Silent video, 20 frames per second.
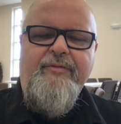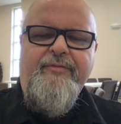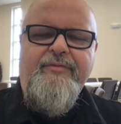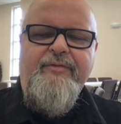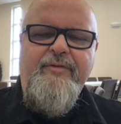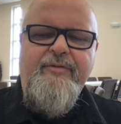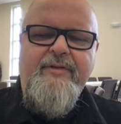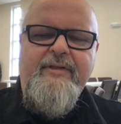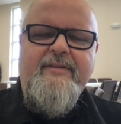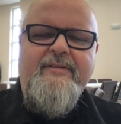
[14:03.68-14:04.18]

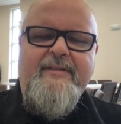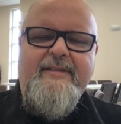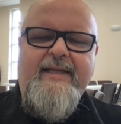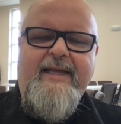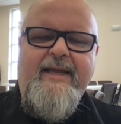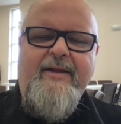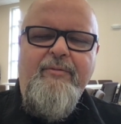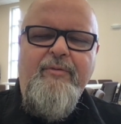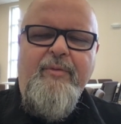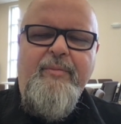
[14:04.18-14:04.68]
through this
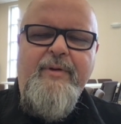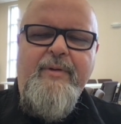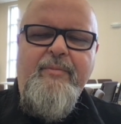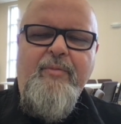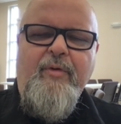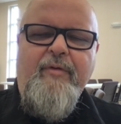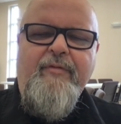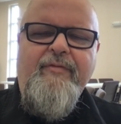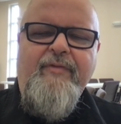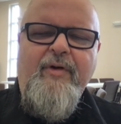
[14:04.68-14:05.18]
day, we'll be
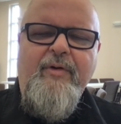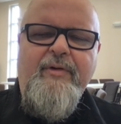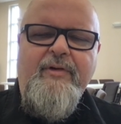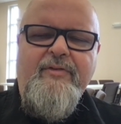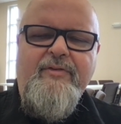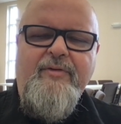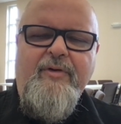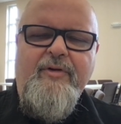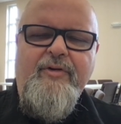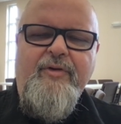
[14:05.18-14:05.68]
more
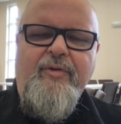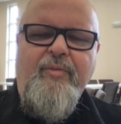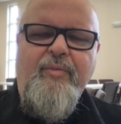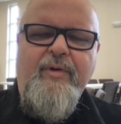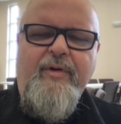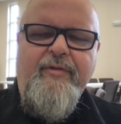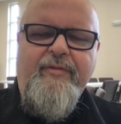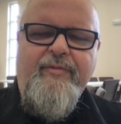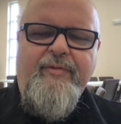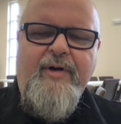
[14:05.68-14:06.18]
focused on your
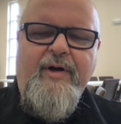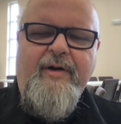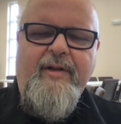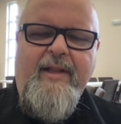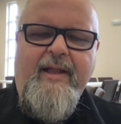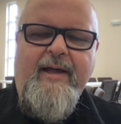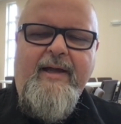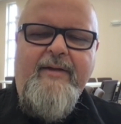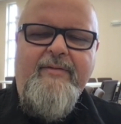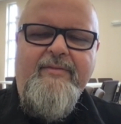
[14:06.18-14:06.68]
will for our
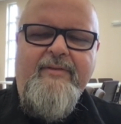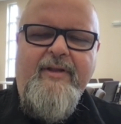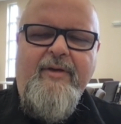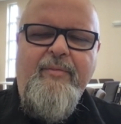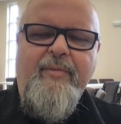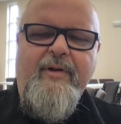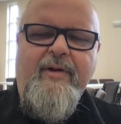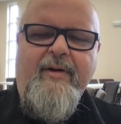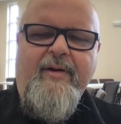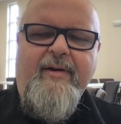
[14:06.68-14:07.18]
lives than
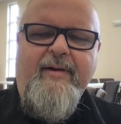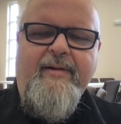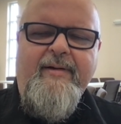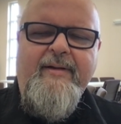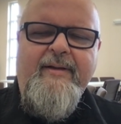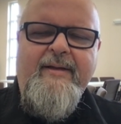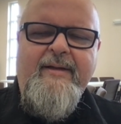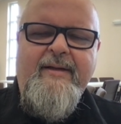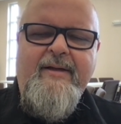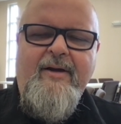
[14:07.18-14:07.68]
we are
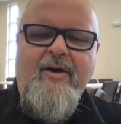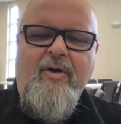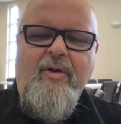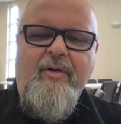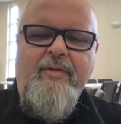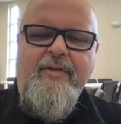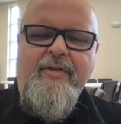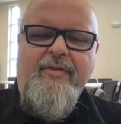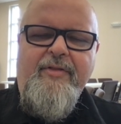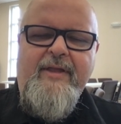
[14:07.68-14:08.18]

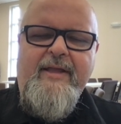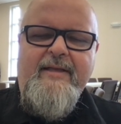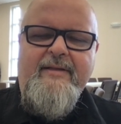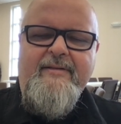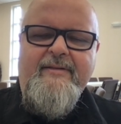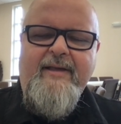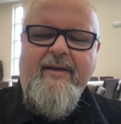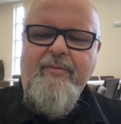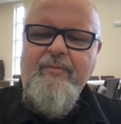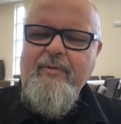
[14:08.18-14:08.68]
on the
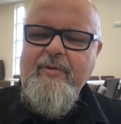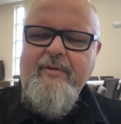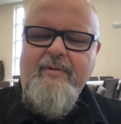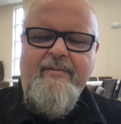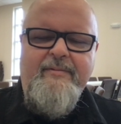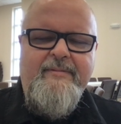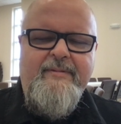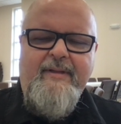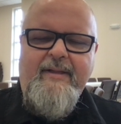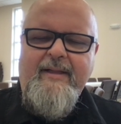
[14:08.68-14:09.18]
things that
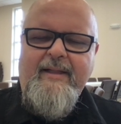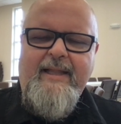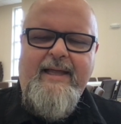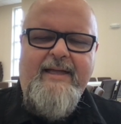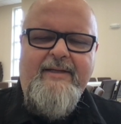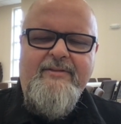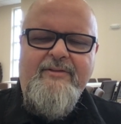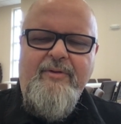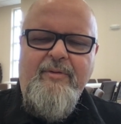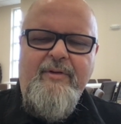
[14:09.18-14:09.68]
will
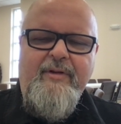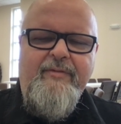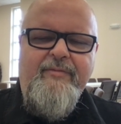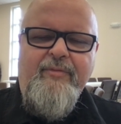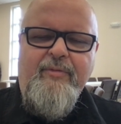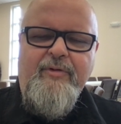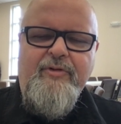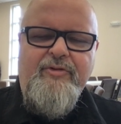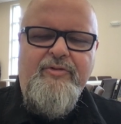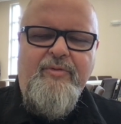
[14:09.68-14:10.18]
last only
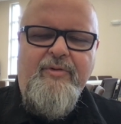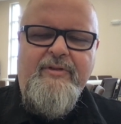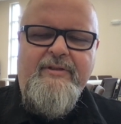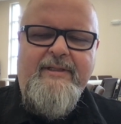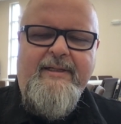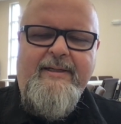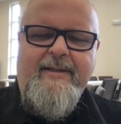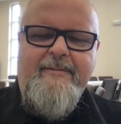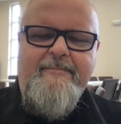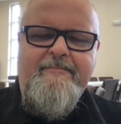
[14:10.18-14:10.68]
for a short
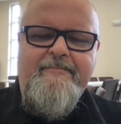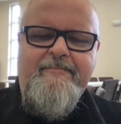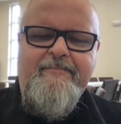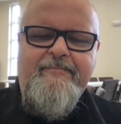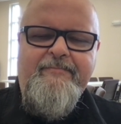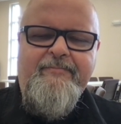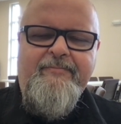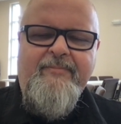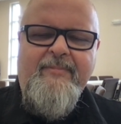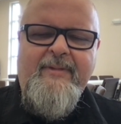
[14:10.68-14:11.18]
time.
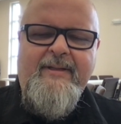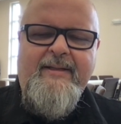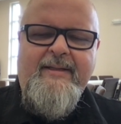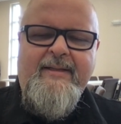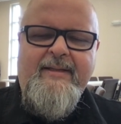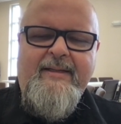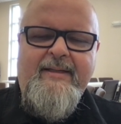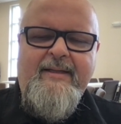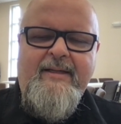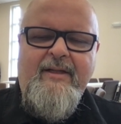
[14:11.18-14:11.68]

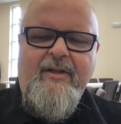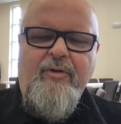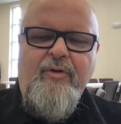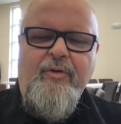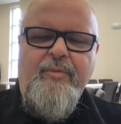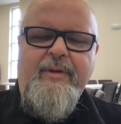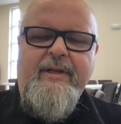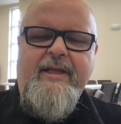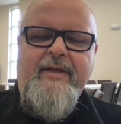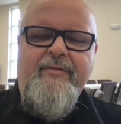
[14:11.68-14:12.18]

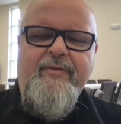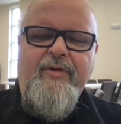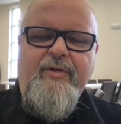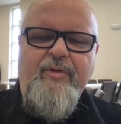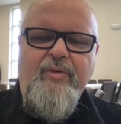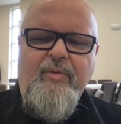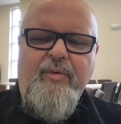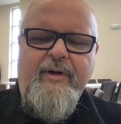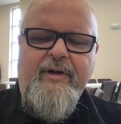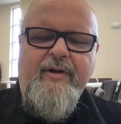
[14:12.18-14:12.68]
Lord, we give you
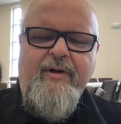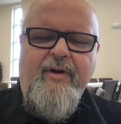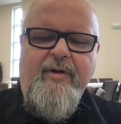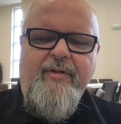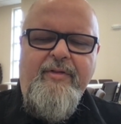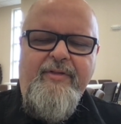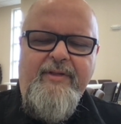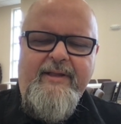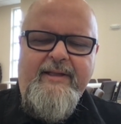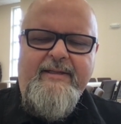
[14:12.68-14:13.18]
glory in all
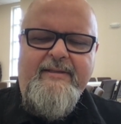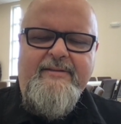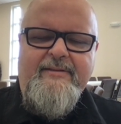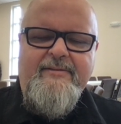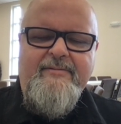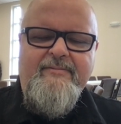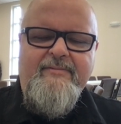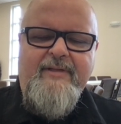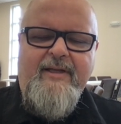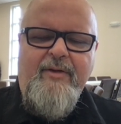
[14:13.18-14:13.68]

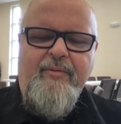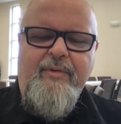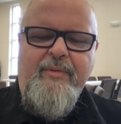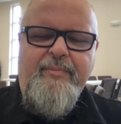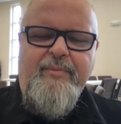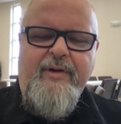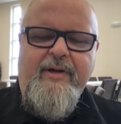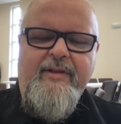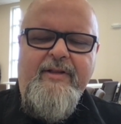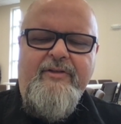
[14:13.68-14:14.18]
things, and we
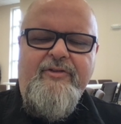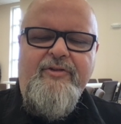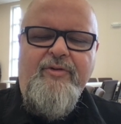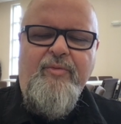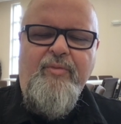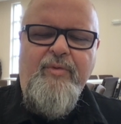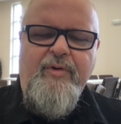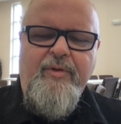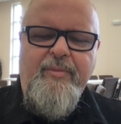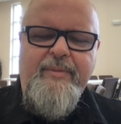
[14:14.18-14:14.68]
pray that your
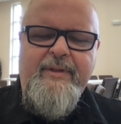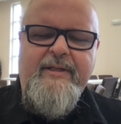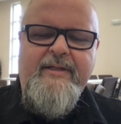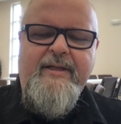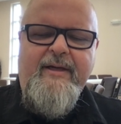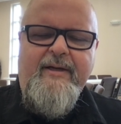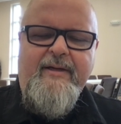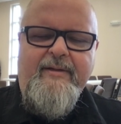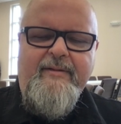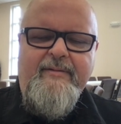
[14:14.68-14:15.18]
will be
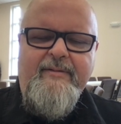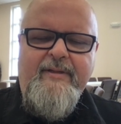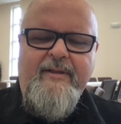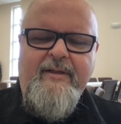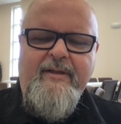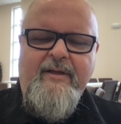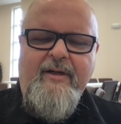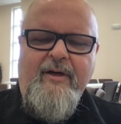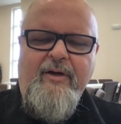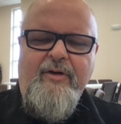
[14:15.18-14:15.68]
done
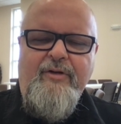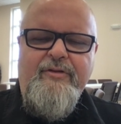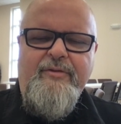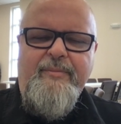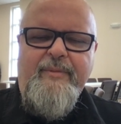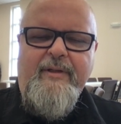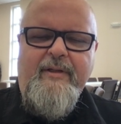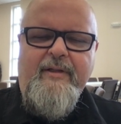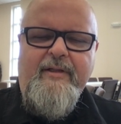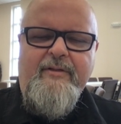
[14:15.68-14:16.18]

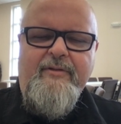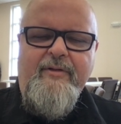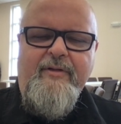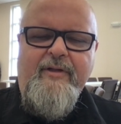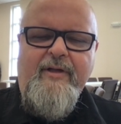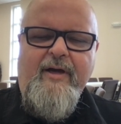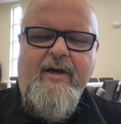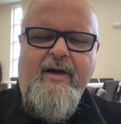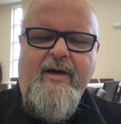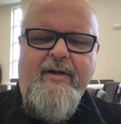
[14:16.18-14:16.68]
ultimately to
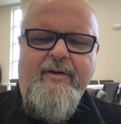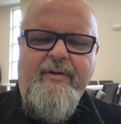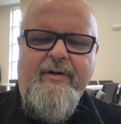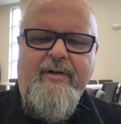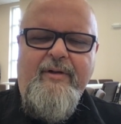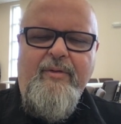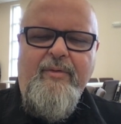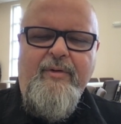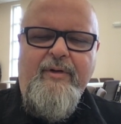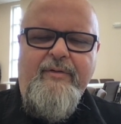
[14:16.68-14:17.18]
the honor
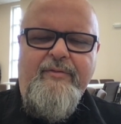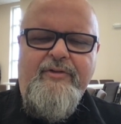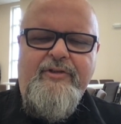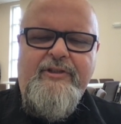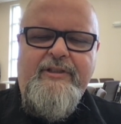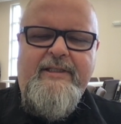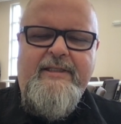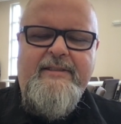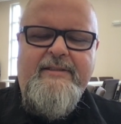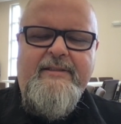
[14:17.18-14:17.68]
and glory of
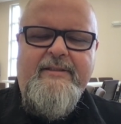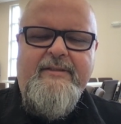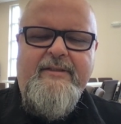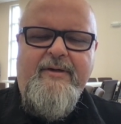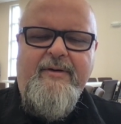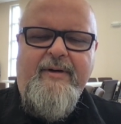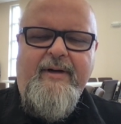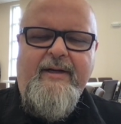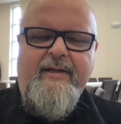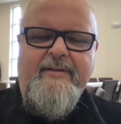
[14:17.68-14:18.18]
Jesus
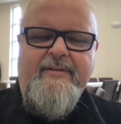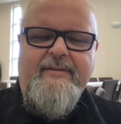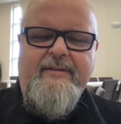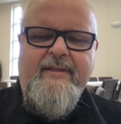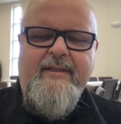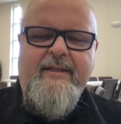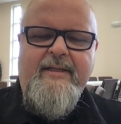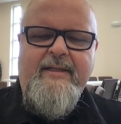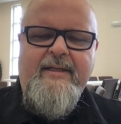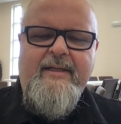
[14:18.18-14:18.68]
Christ,
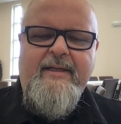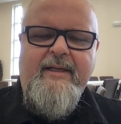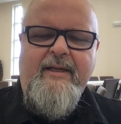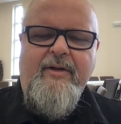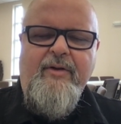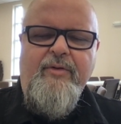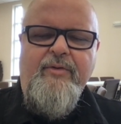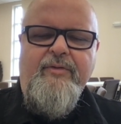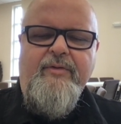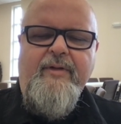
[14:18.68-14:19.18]

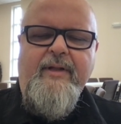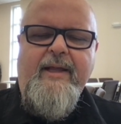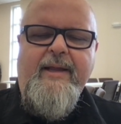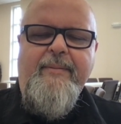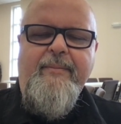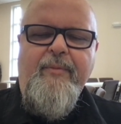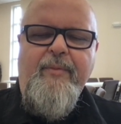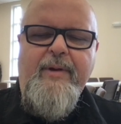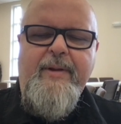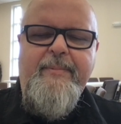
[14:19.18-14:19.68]
in whose
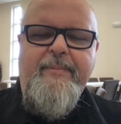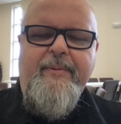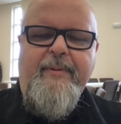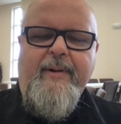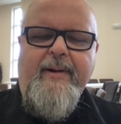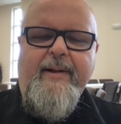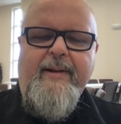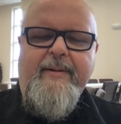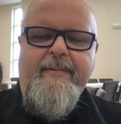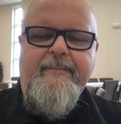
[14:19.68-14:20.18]
name we
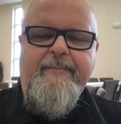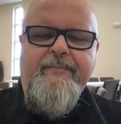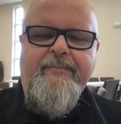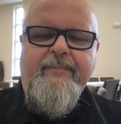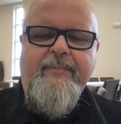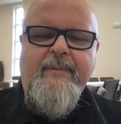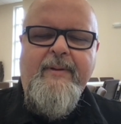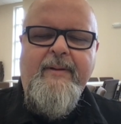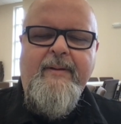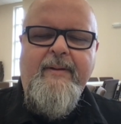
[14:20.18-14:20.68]
pray.
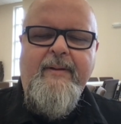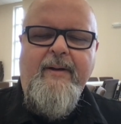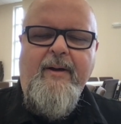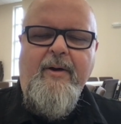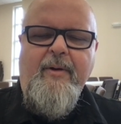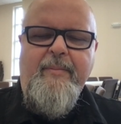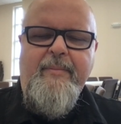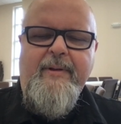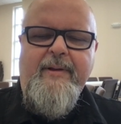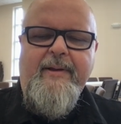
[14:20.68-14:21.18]

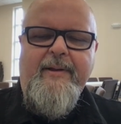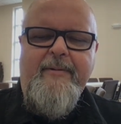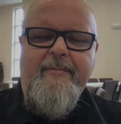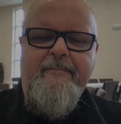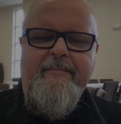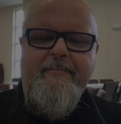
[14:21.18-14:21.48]
Amen.